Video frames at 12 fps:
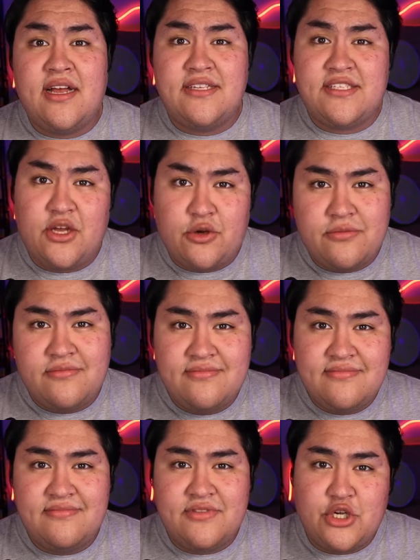So,
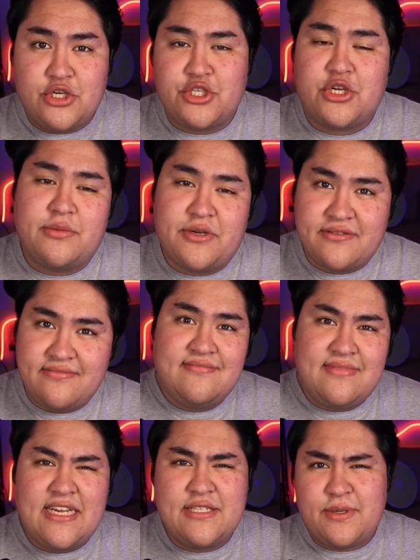you're a streamer,
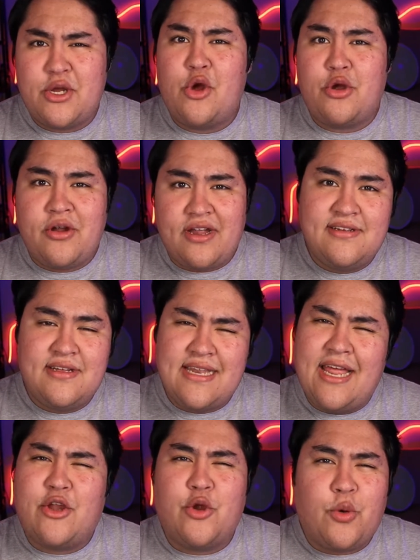and it's been going great. Now
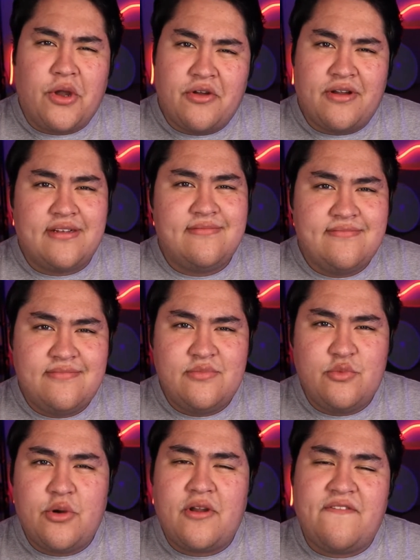you're wondering,
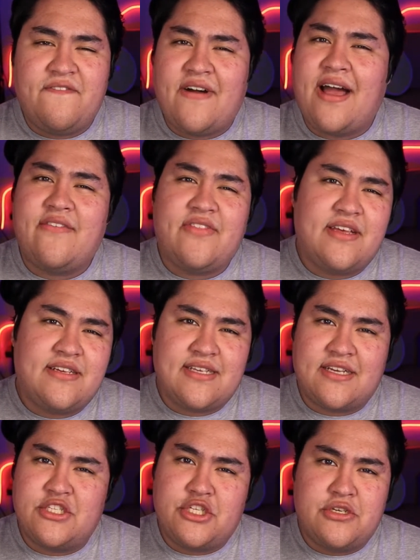what are 5 things I
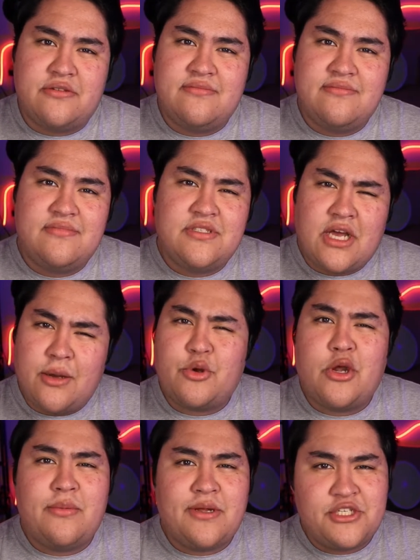can do to upgrade
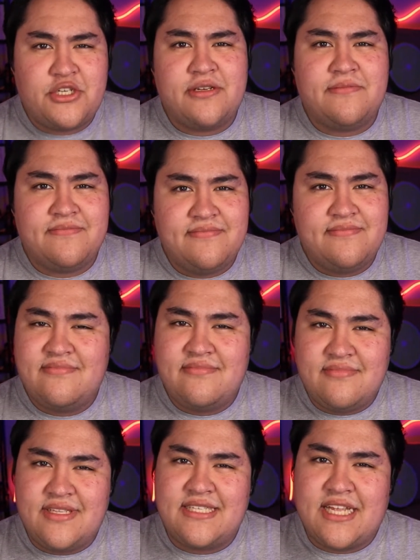my stream?
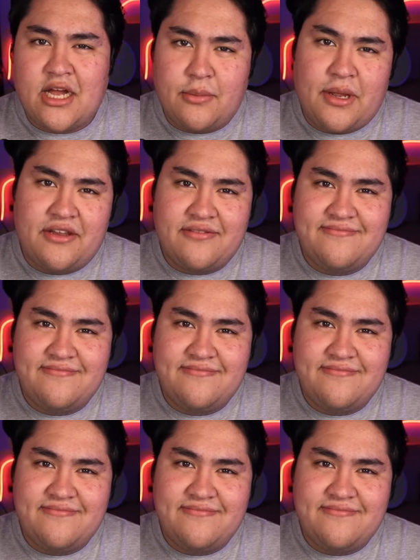Let's talk about it.